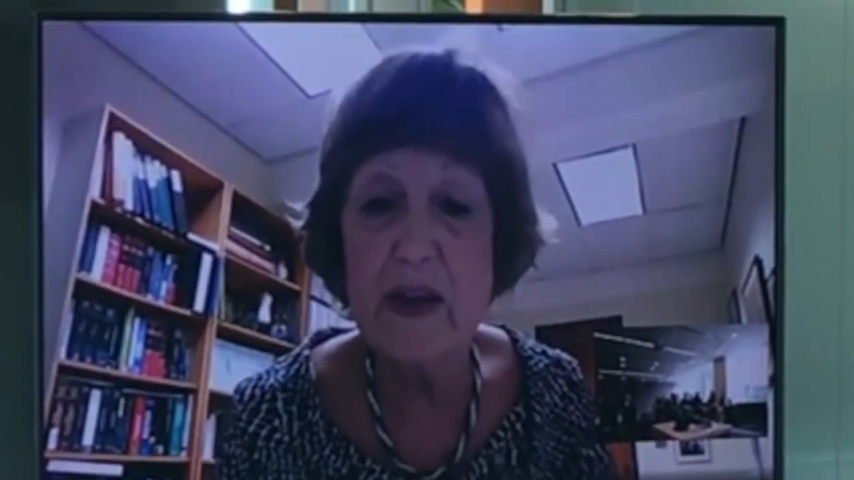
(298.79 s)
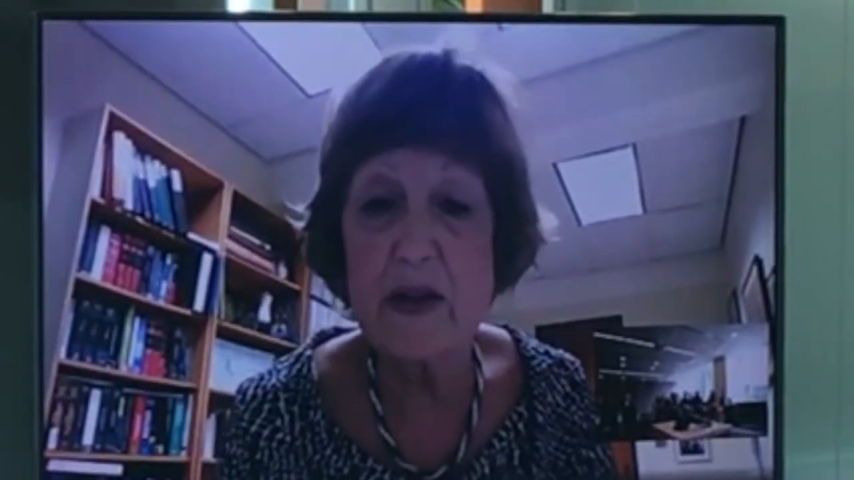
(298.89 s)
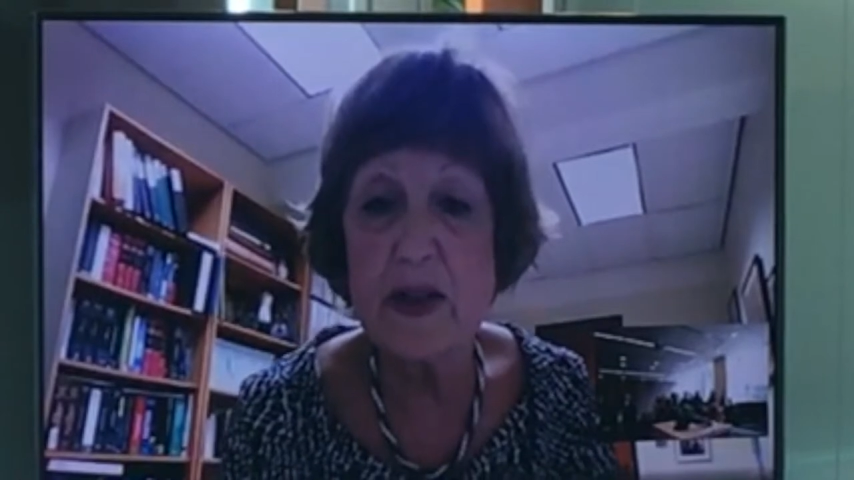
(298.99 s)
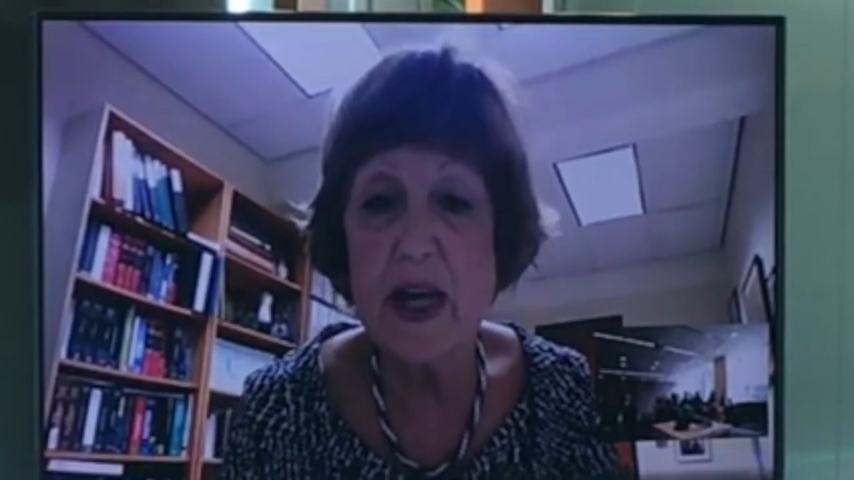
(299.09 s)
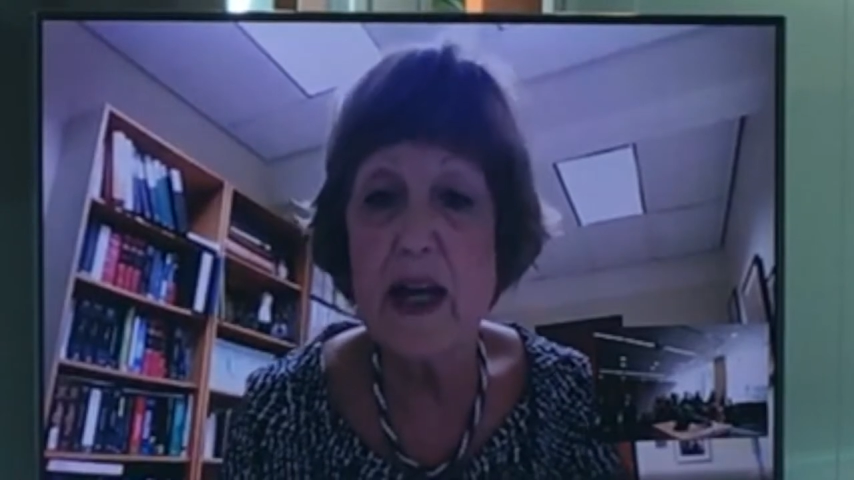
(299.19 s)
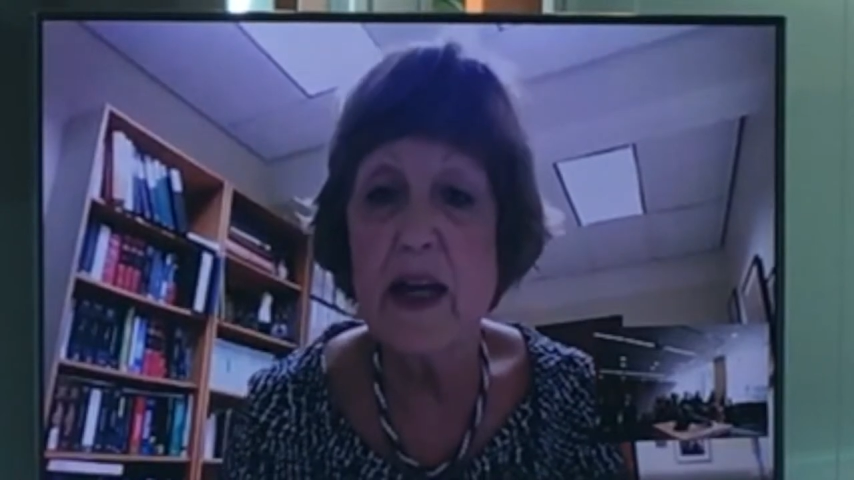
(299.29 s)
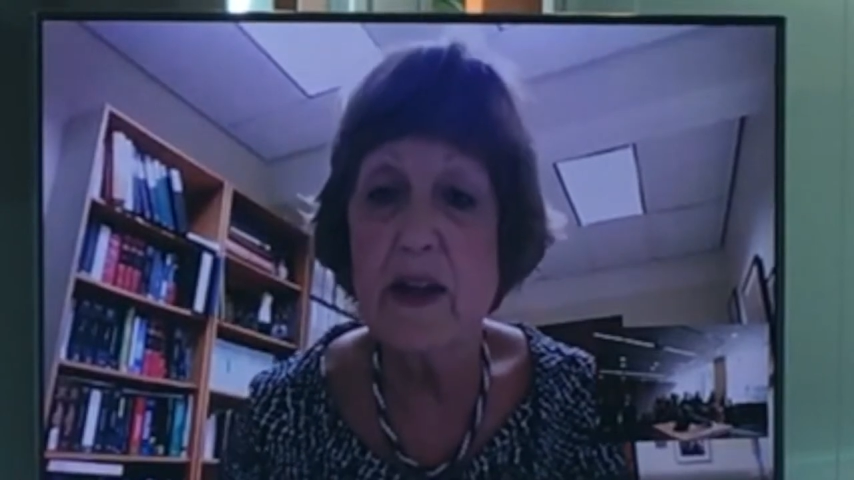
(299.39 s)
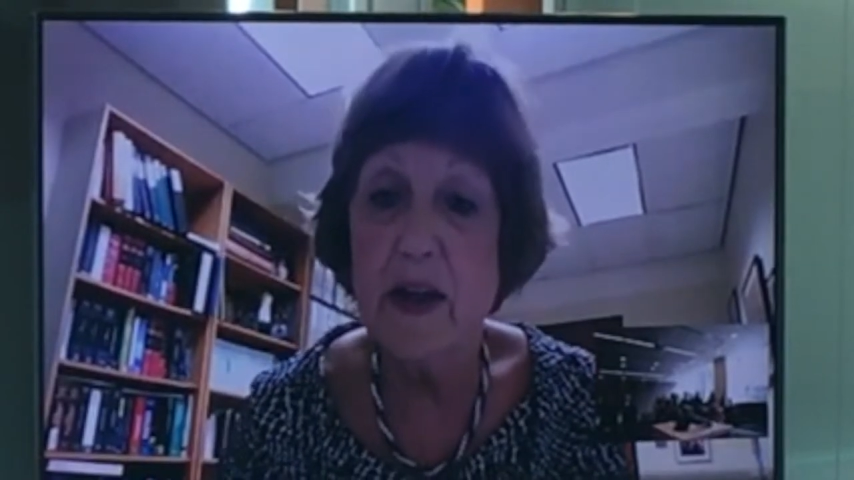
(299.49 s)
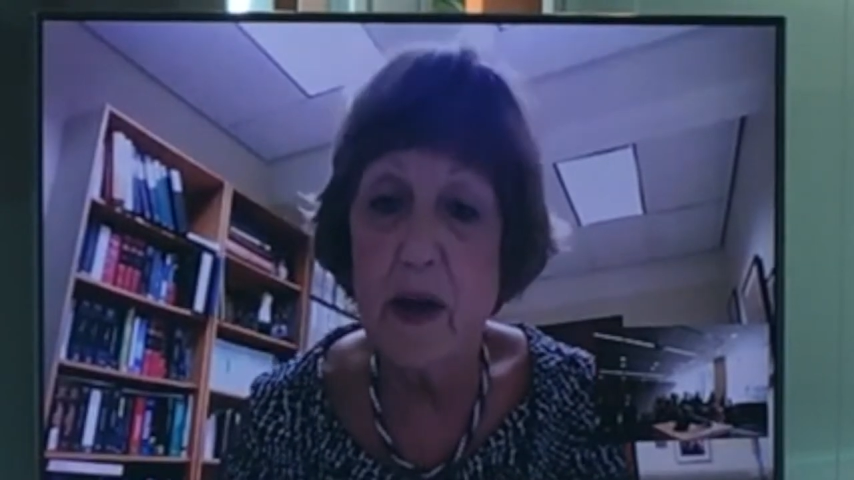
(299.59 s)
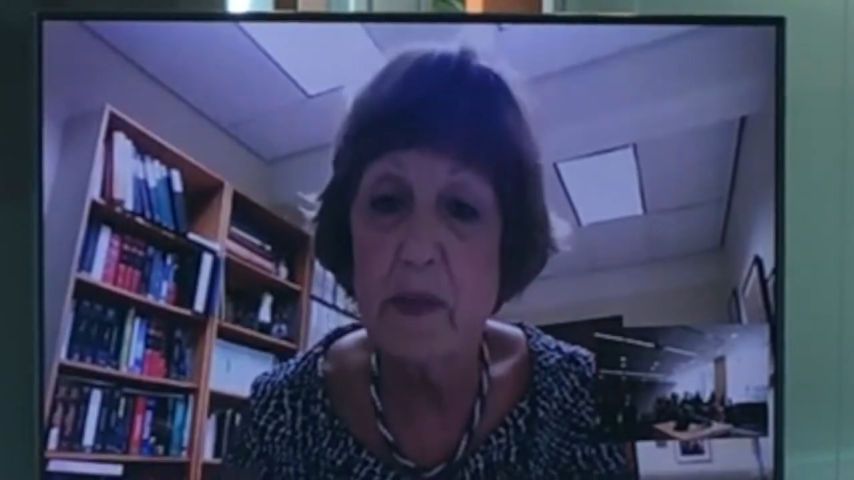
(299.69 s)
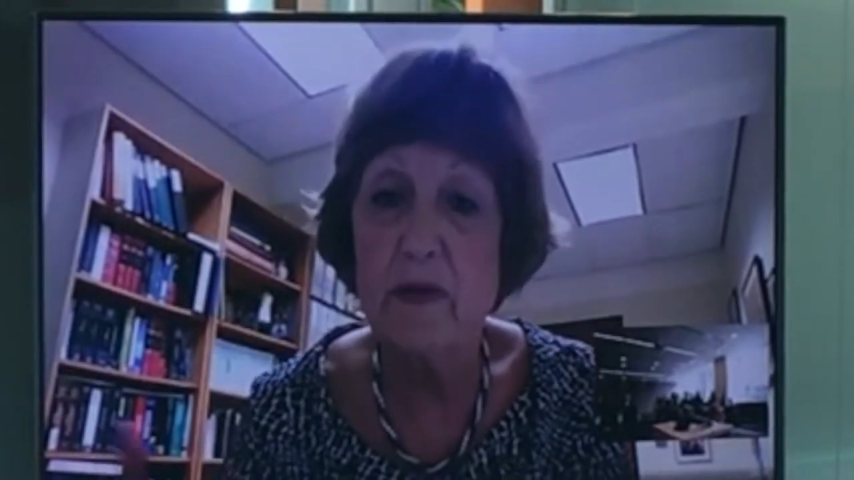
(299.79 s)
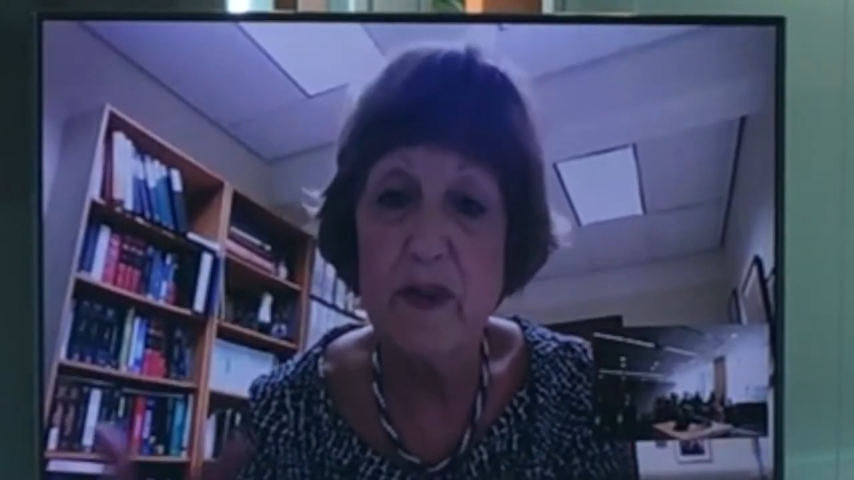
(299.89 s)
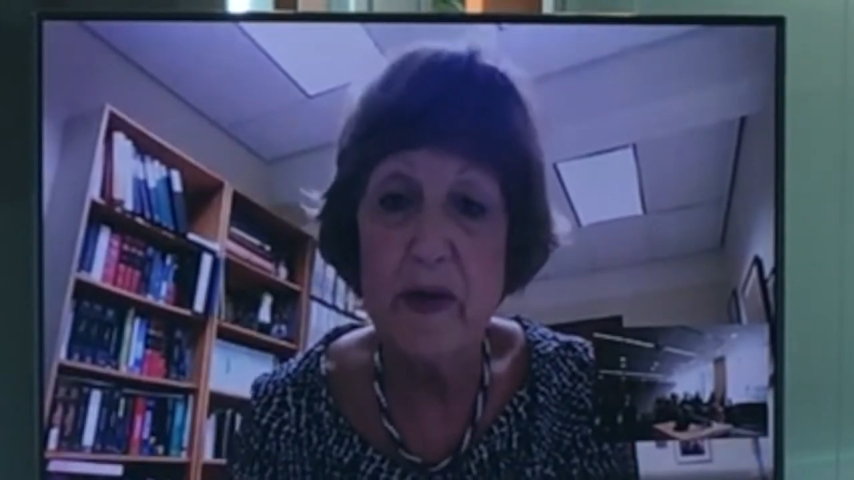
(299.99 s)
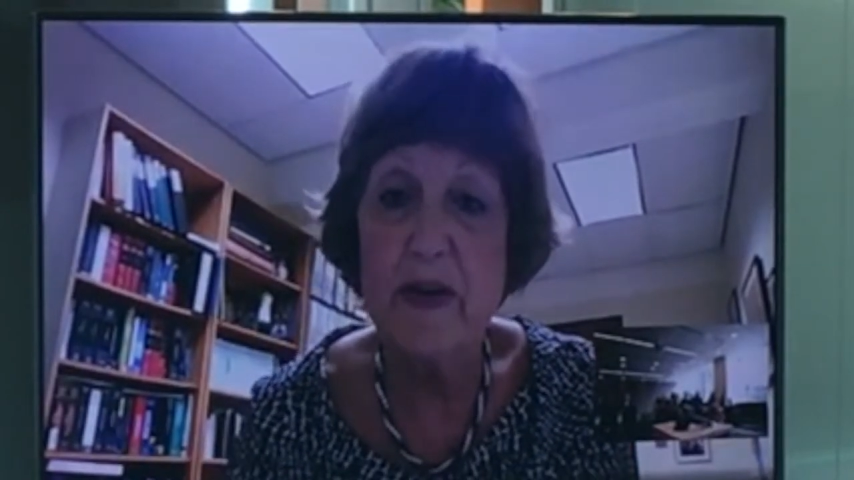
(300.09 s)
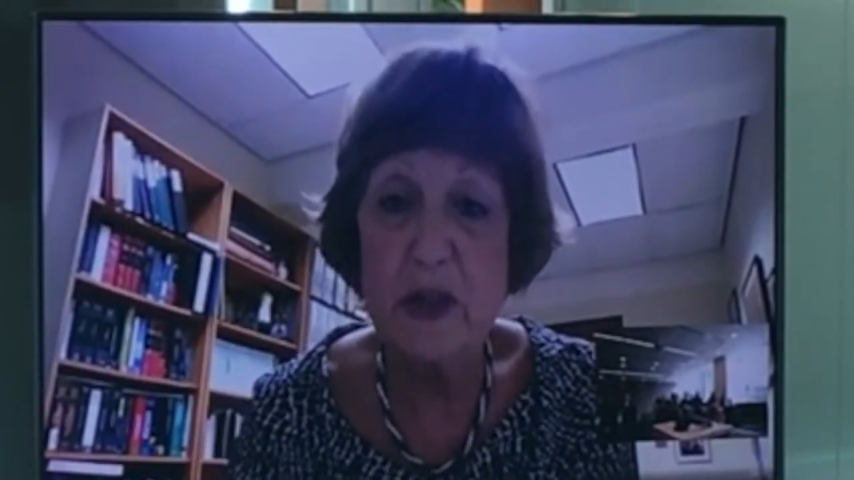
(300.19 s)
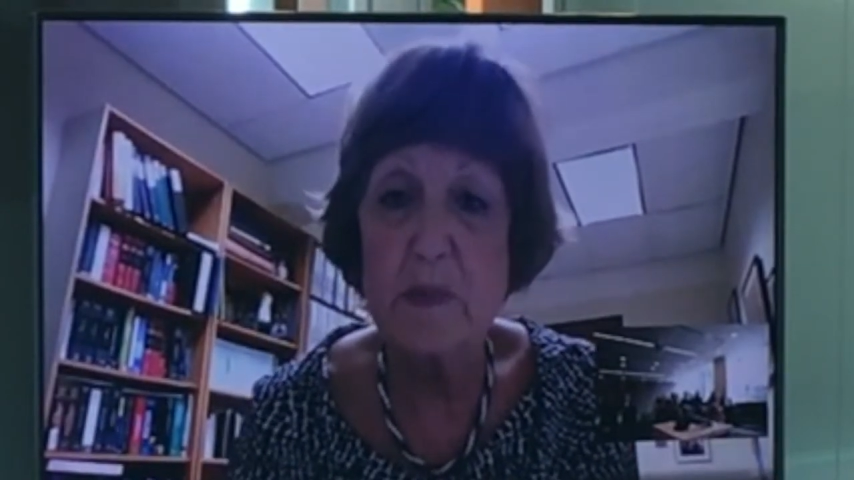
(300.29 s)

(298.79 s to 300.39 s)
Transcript: They're saying a number of very